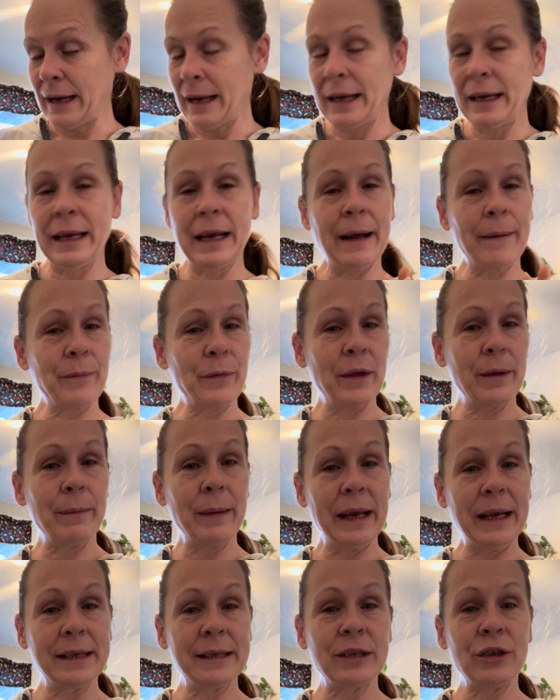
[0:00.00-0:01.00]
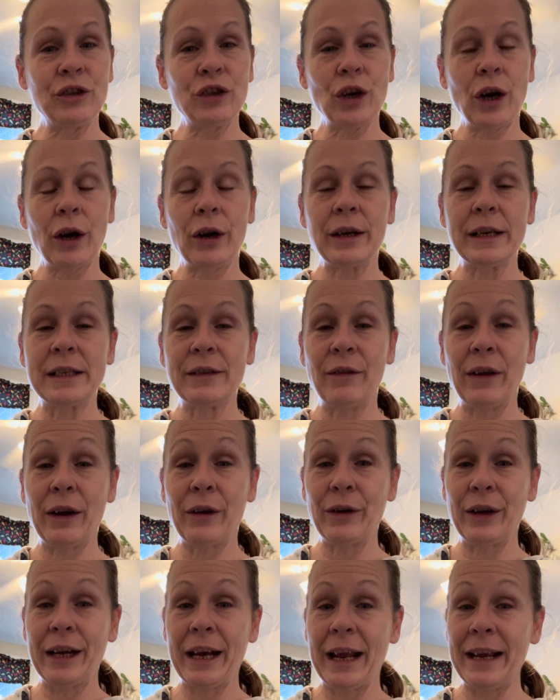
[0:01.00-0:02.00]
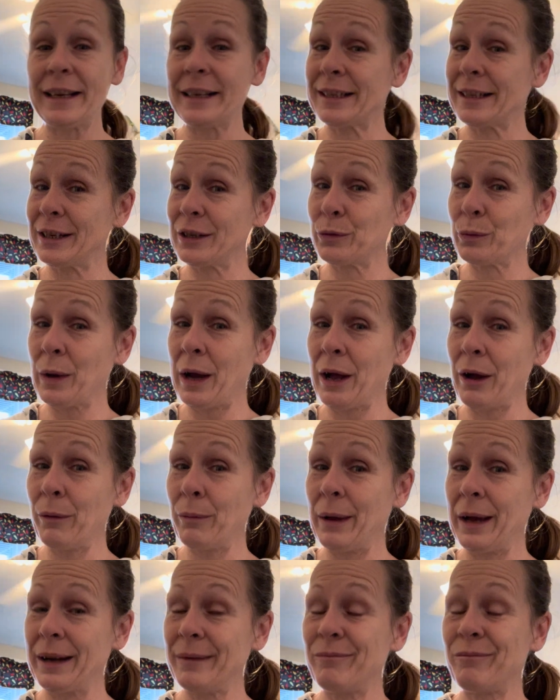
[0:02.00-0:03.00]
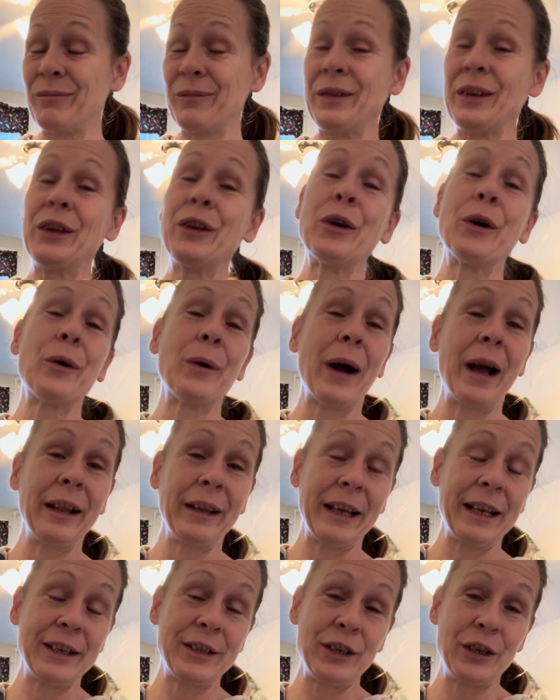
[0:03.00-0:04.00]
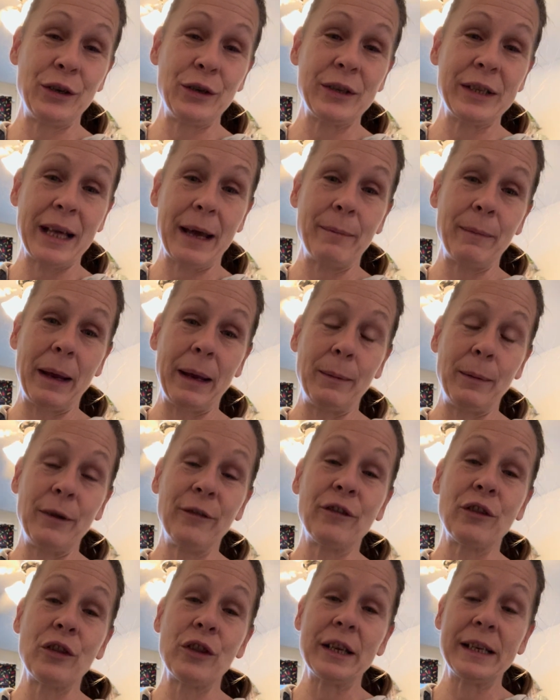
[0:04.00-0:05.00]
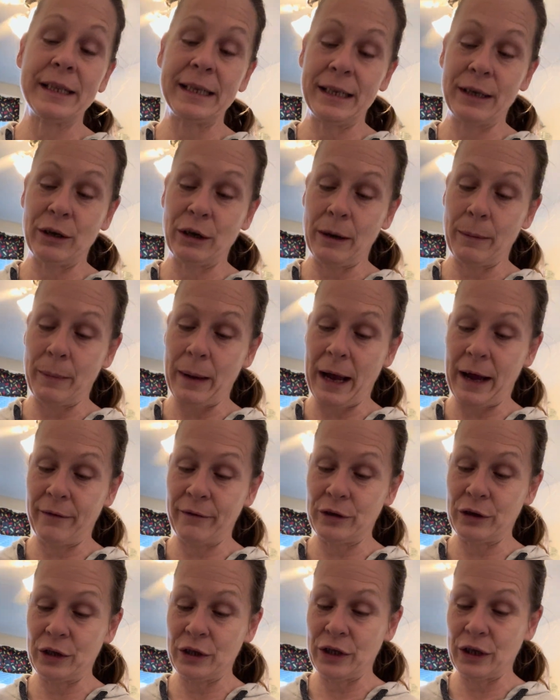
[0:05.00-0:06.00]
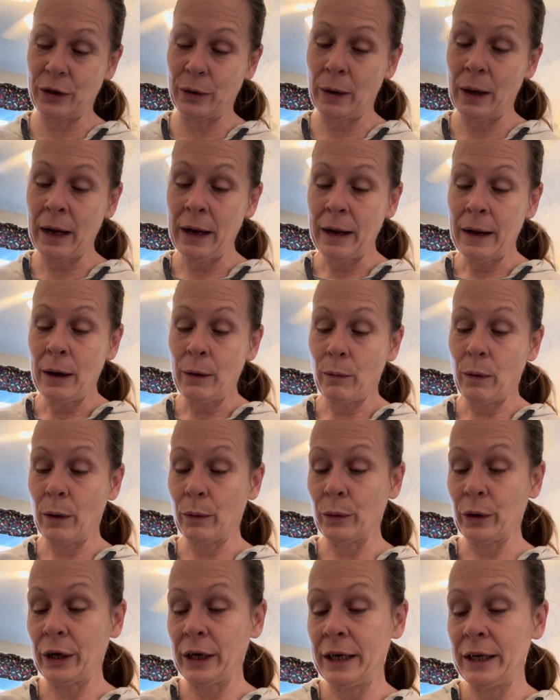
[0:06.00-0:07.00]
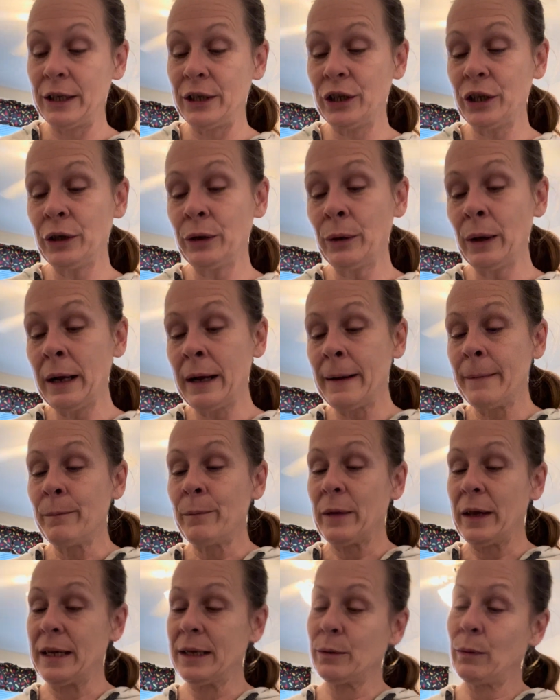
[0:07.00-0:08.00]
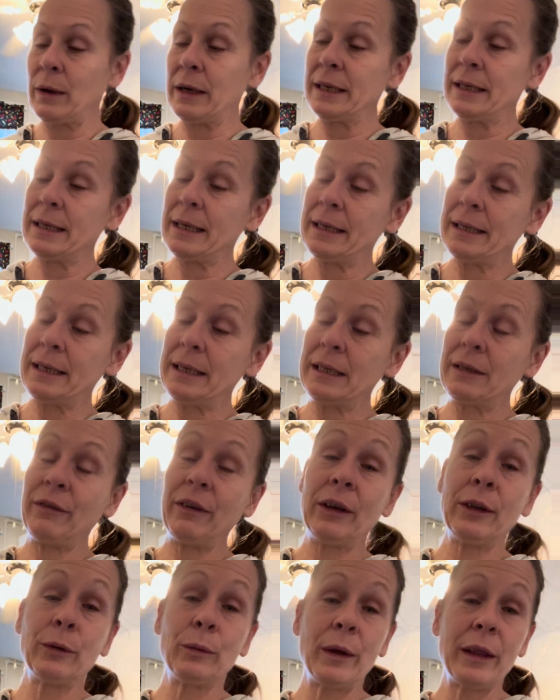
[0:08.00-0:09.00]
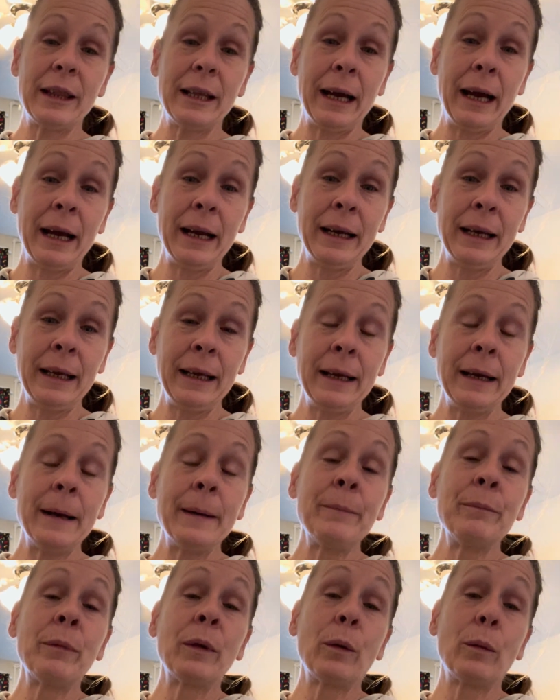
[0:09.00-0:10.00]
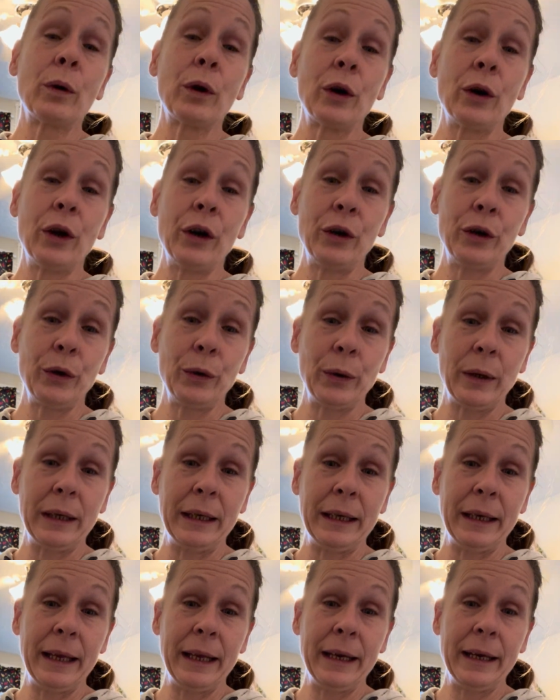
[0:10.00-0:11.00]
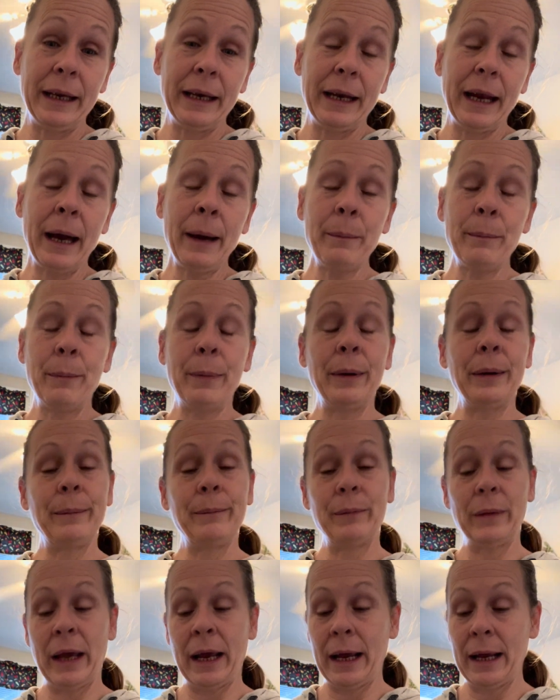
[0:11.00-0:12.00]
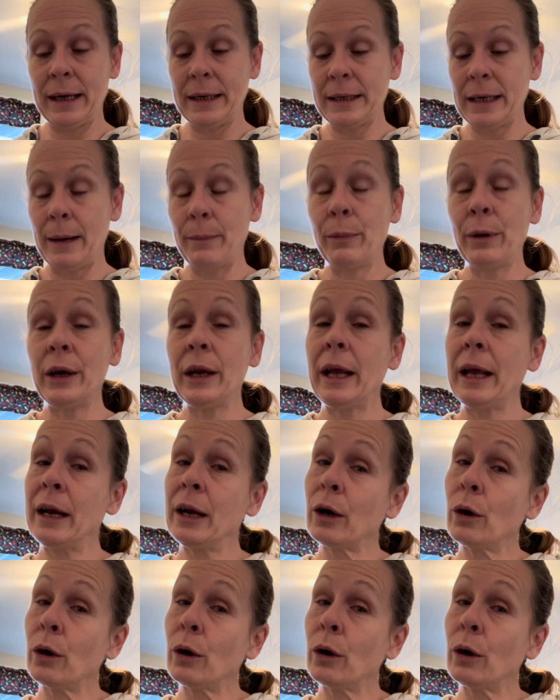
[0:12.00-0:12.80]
yeah, the mason jar is very nice as well, but I like to use that maybe for the syrup after. So what we're going to do is, once this is filled with the honey, we're going to lid it up and put it in a